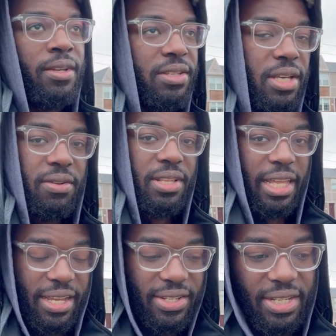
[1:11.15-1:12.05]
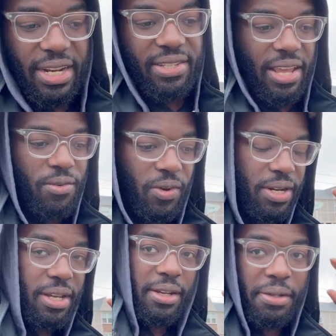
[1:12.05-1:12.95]
So like I said, today's day
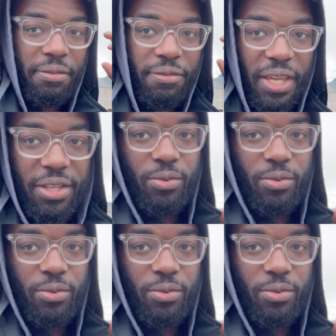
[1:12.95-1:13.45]
one of phase